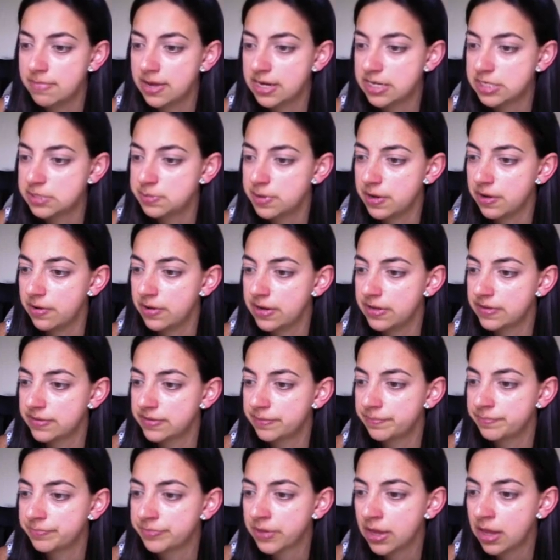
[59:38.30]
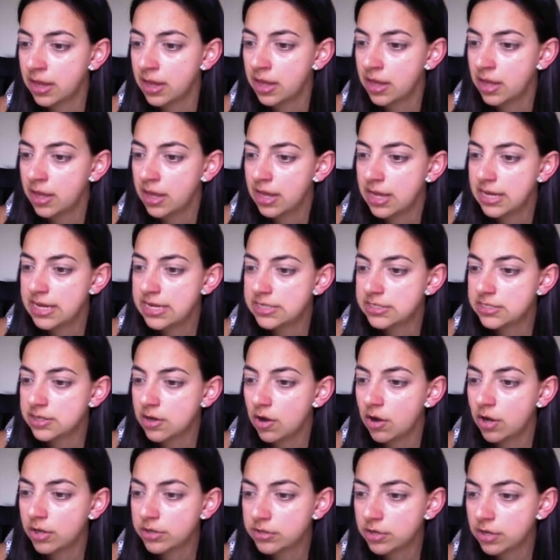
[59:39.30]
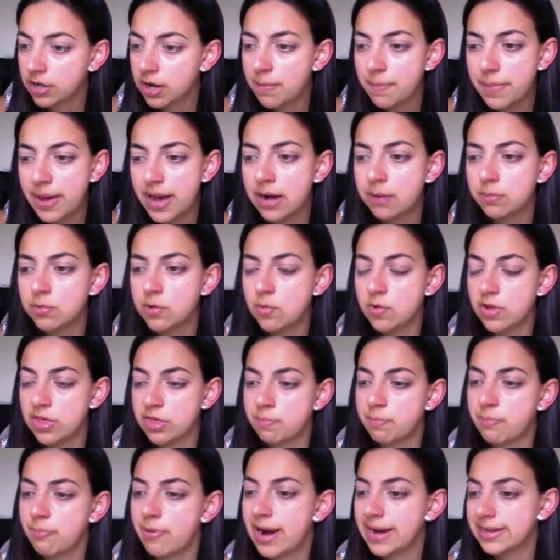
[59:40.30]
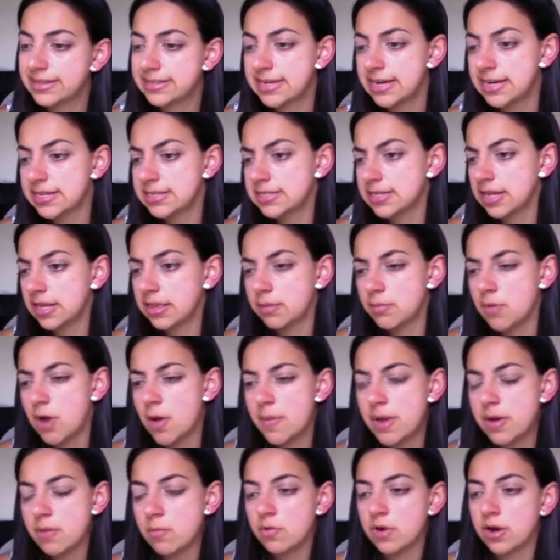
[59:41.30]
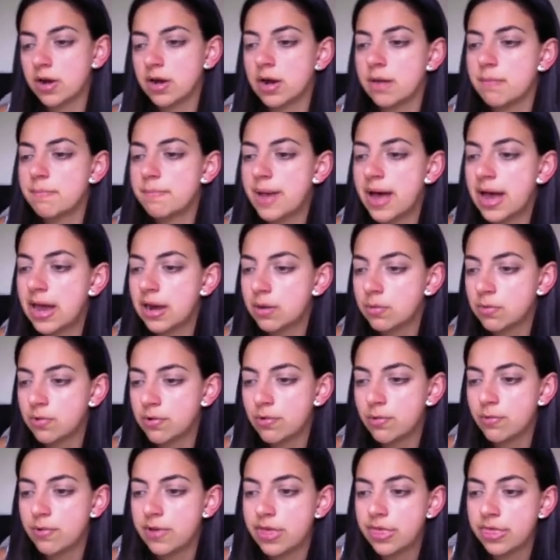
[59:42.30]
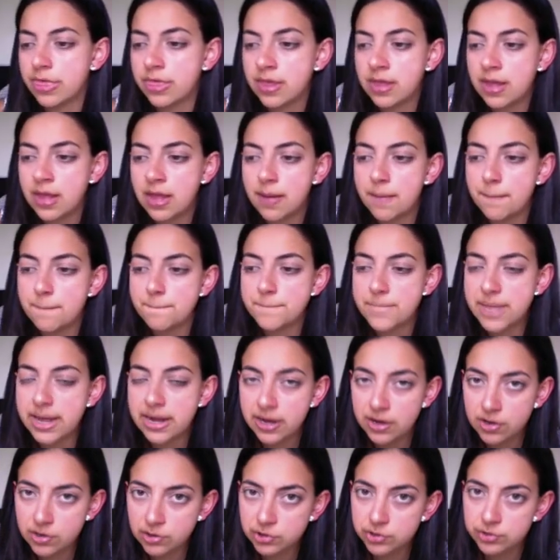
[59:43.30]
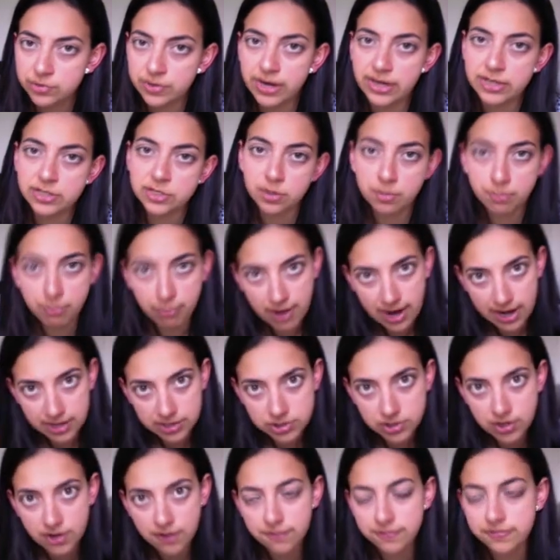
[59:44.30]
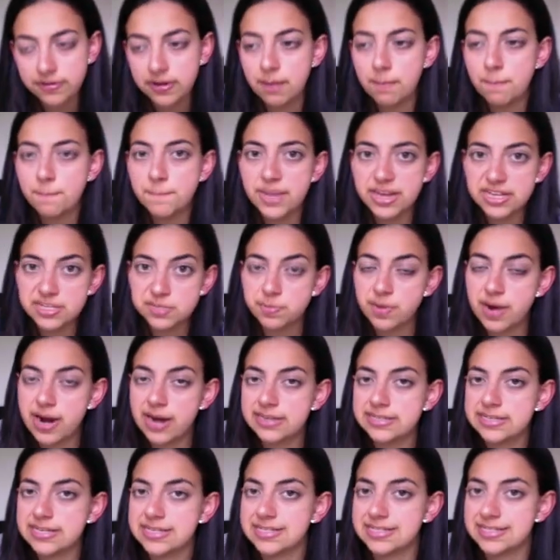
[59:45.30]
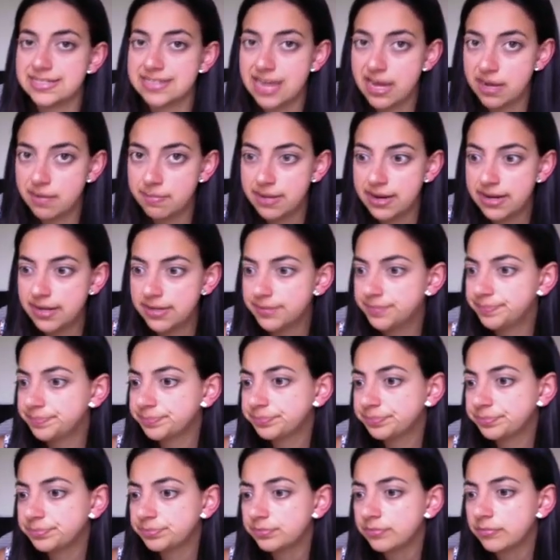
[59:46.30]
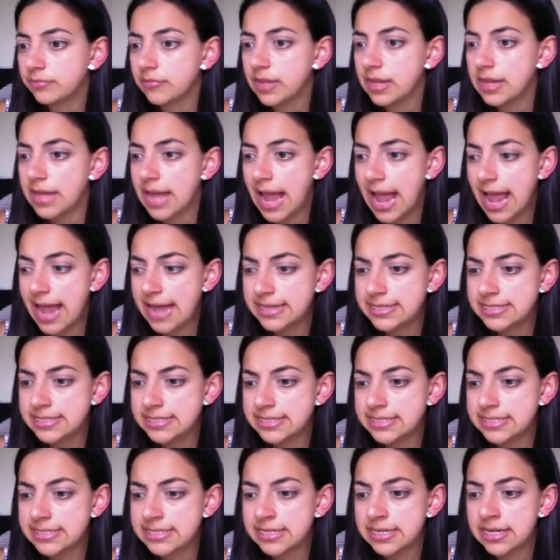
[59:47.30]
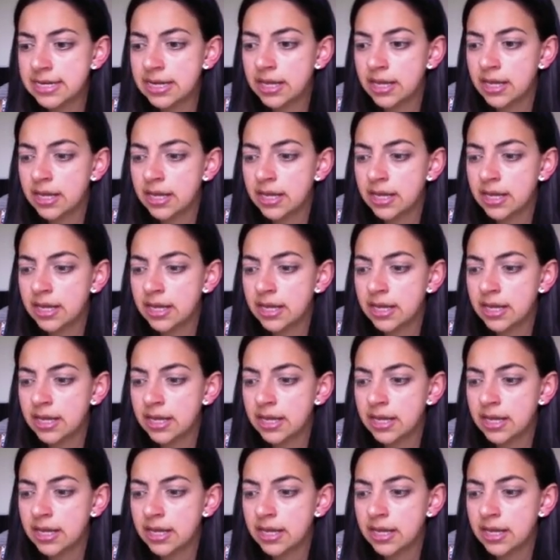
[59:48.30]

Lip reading: experience. Is HotDoc compatible with Practice? At the moment, we're compatible with Medical Director Praxsoft, Best Practice ZMed, and